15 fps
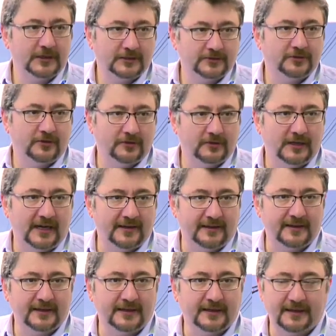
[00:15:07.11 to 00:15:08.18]
So I
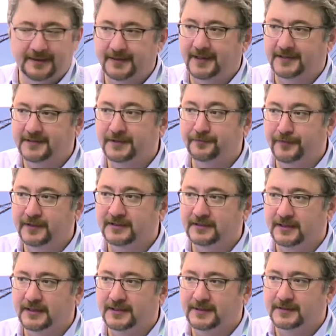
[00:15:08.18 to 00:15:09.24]
think
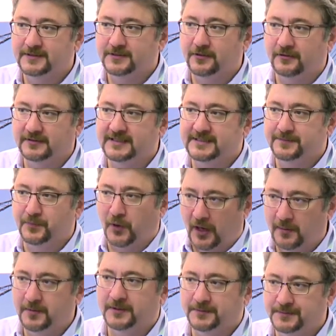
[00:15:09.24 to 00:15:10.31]
we'll solve this
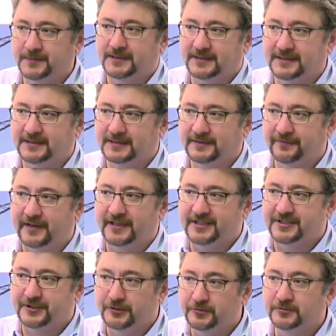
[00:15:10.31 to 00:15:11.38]
problem very
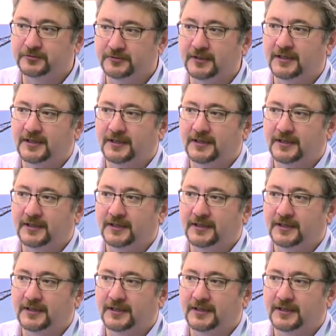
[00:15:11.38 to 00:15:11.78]
soon.